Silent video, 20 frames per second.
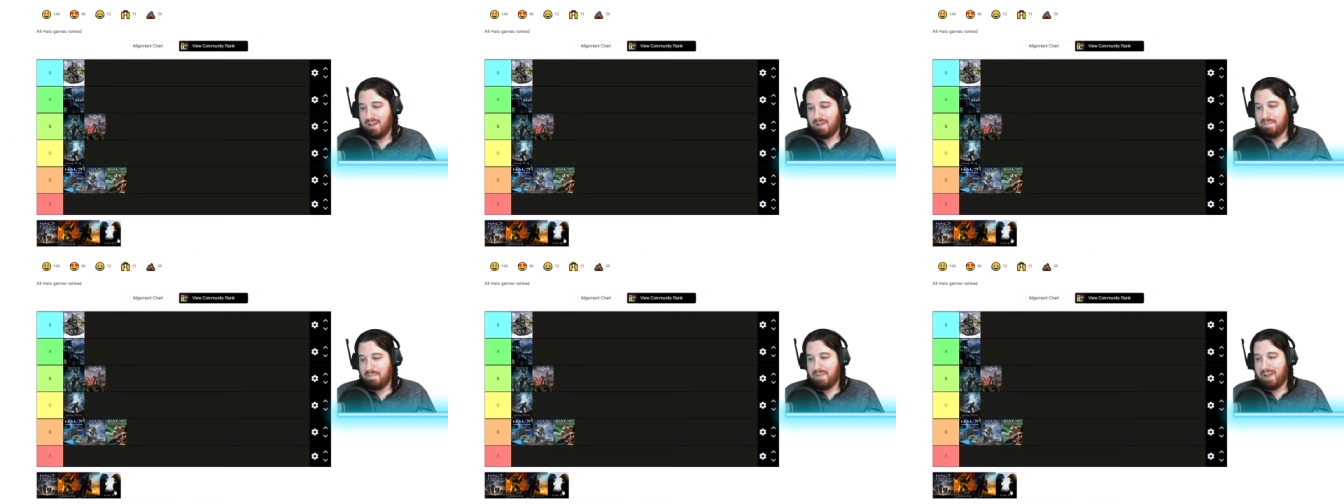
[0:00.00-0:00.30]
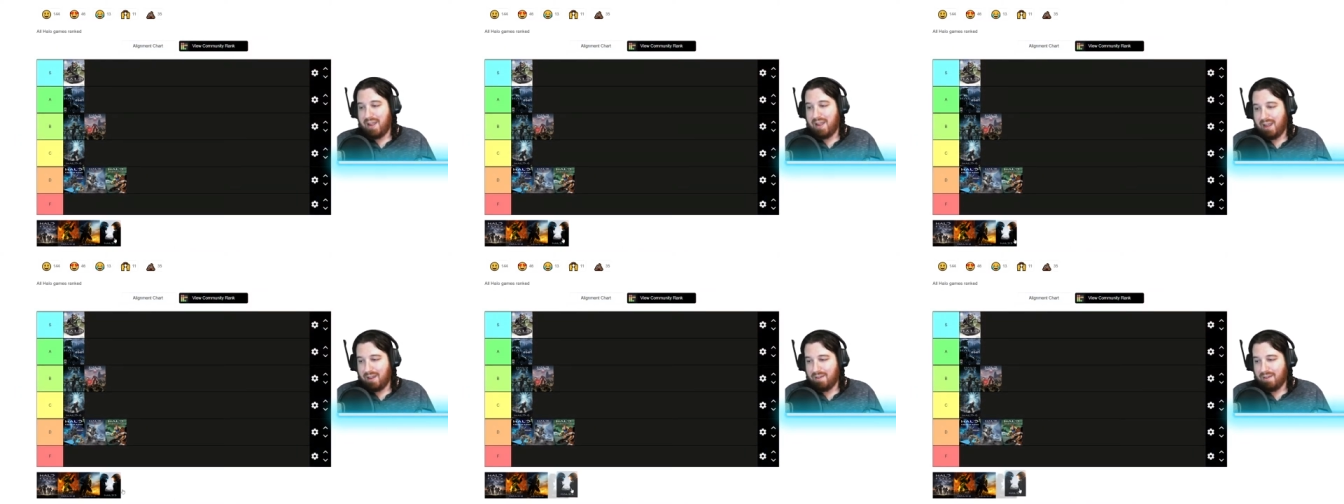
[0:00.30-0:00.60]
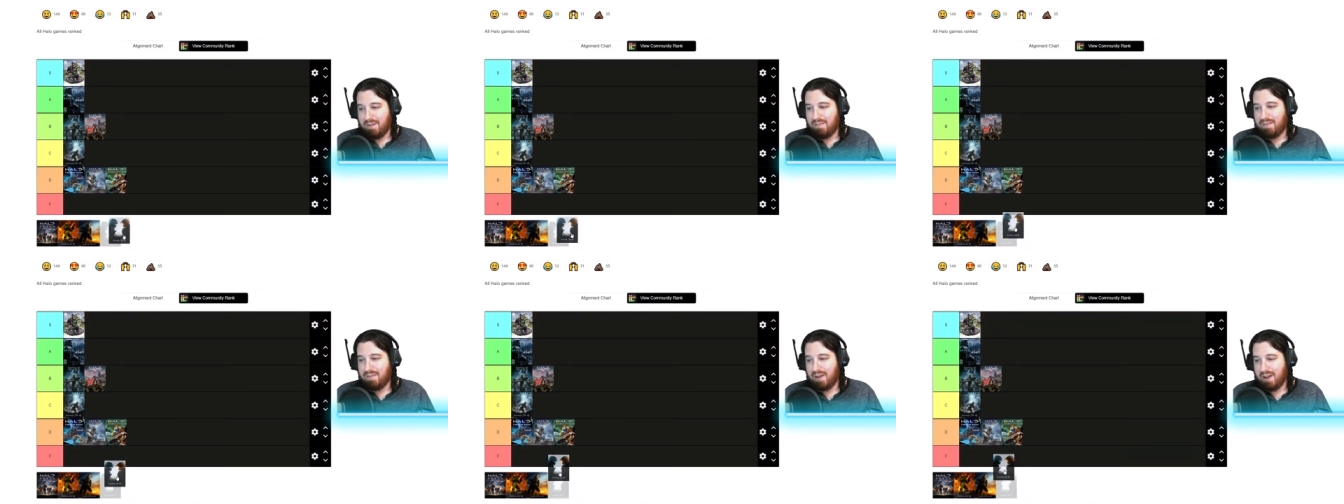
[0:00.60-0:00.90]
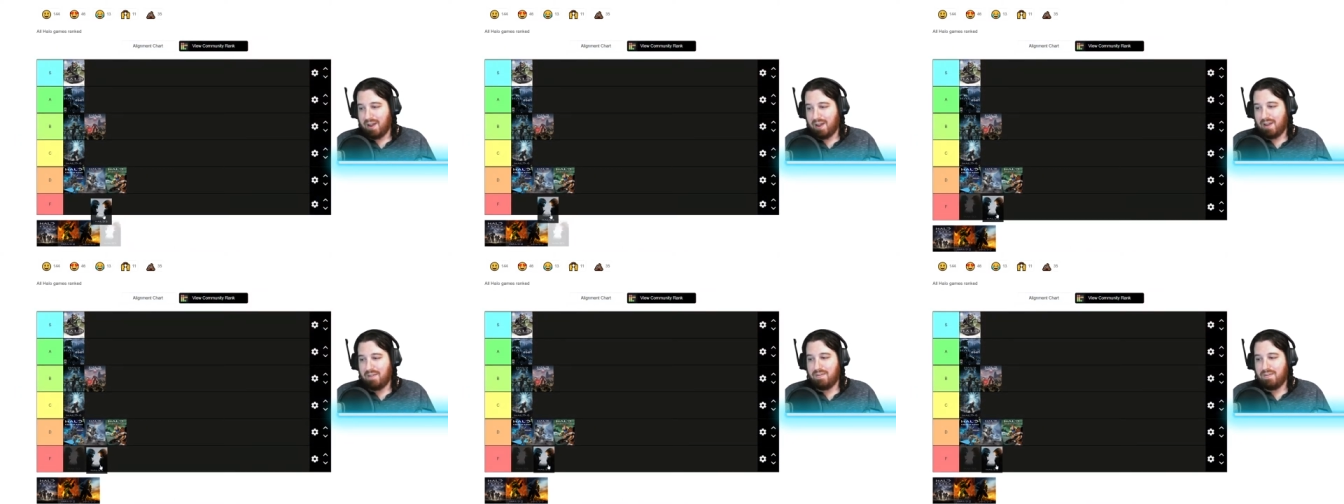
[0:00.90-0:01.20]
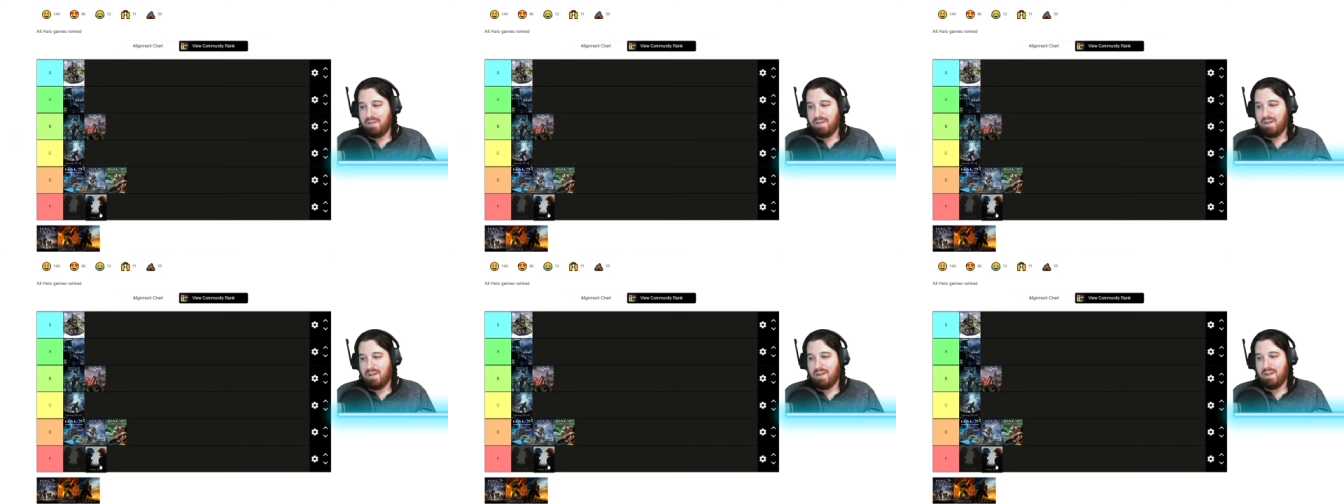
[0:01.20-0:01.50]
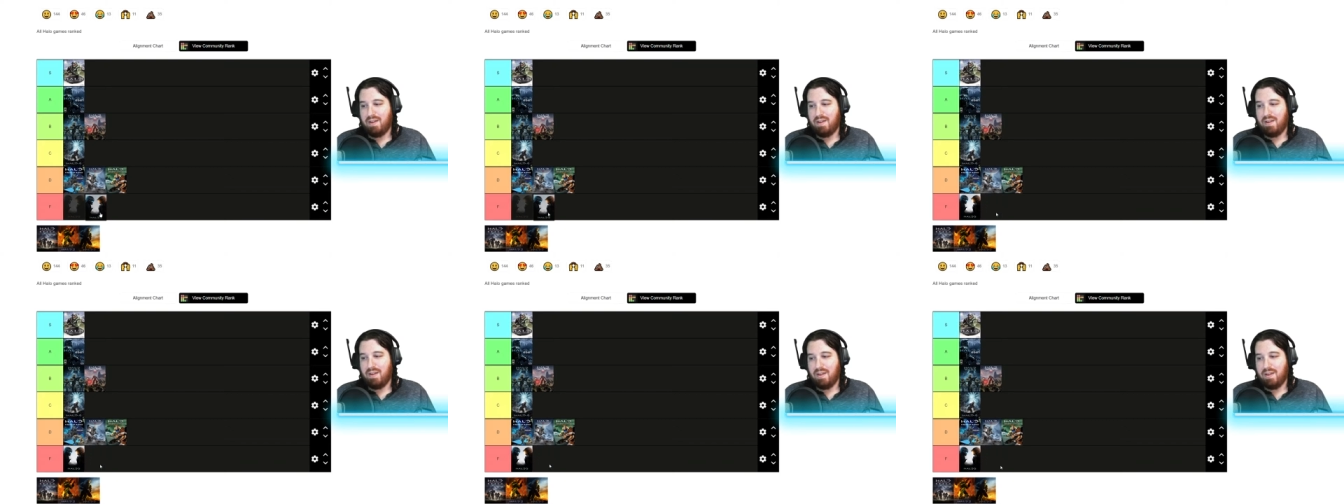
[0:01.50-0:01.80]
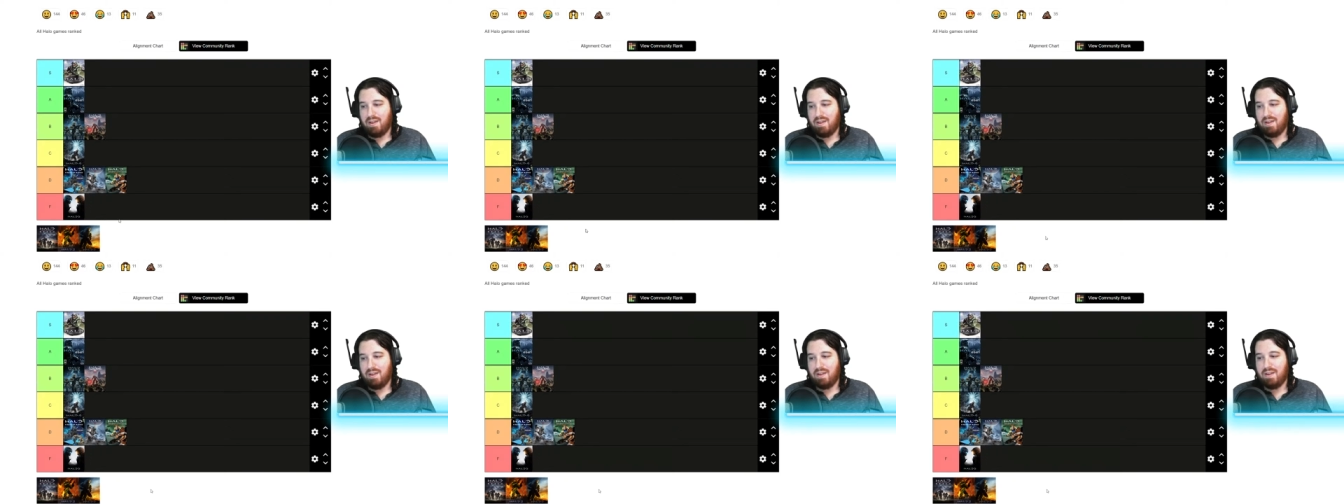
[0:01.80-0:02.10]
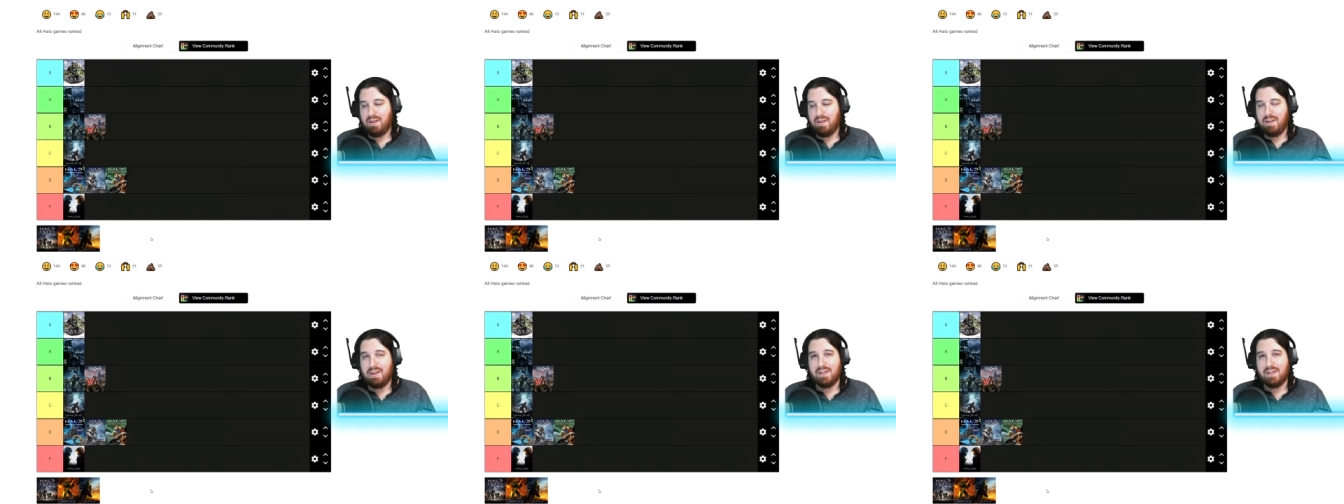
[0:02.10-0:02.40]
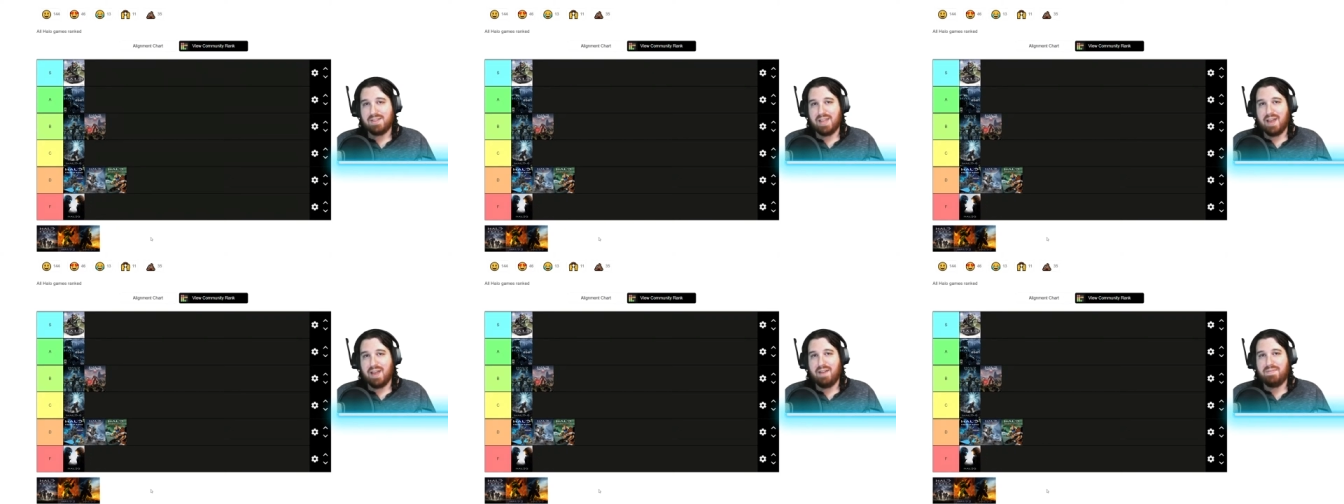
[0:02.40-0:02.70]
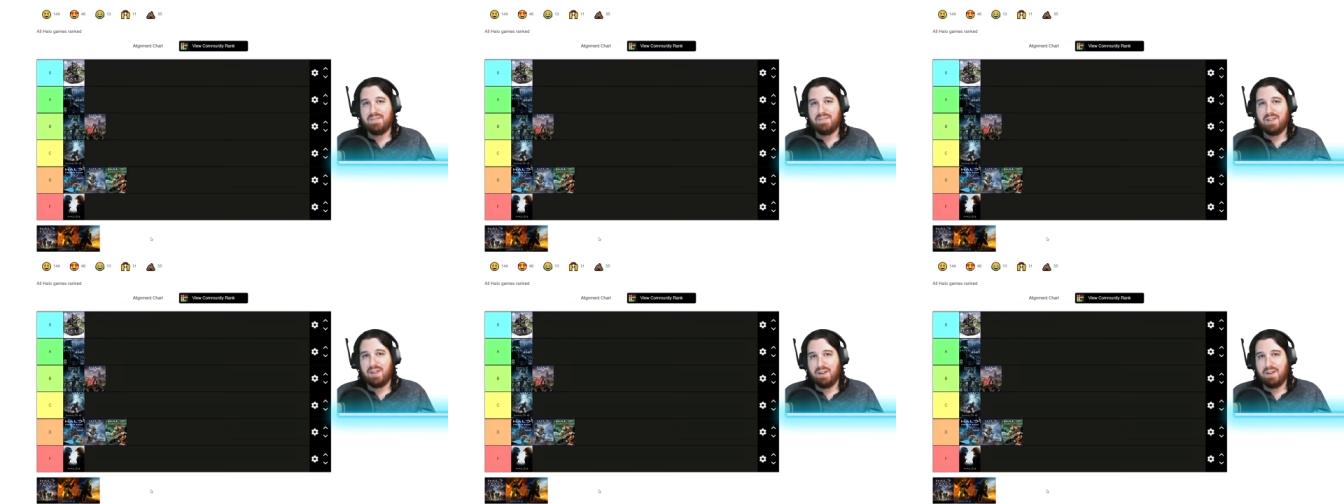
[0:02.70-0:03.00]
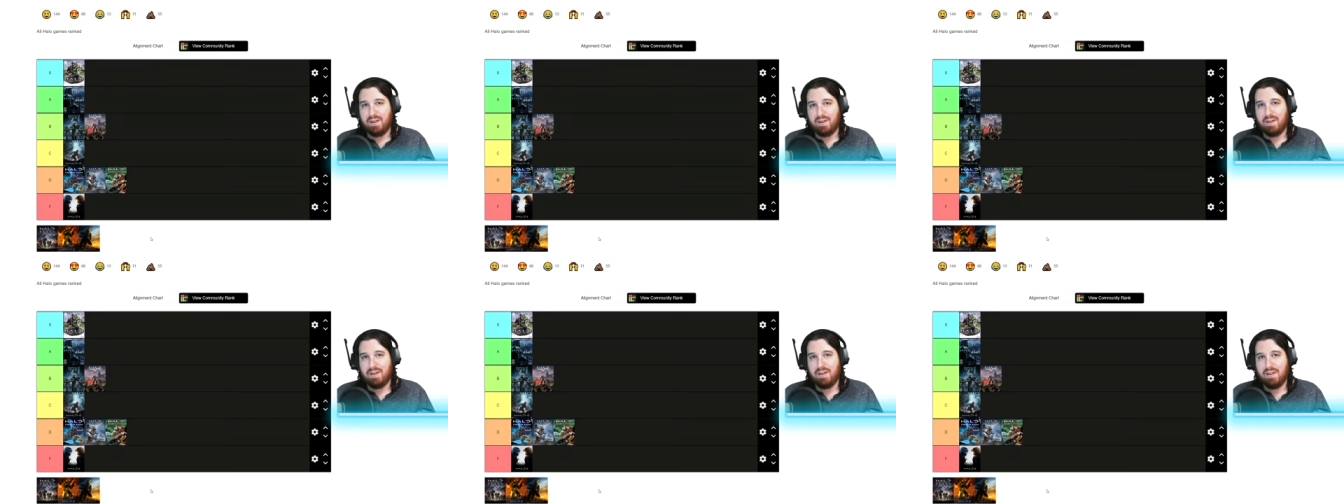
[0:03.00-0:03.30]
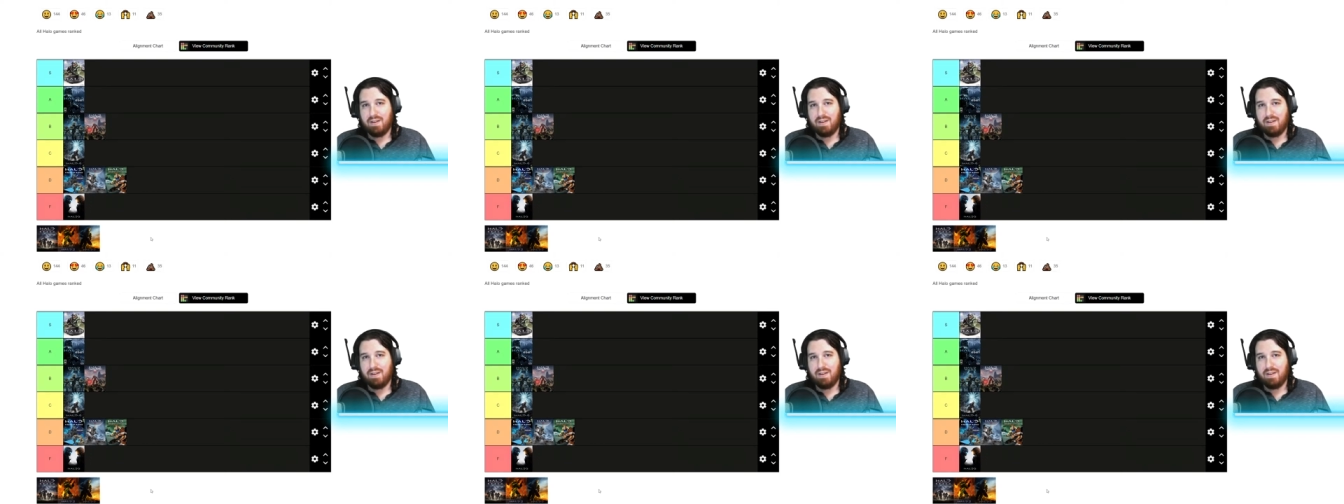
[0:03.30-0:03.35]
but Halo 5 gets F tier,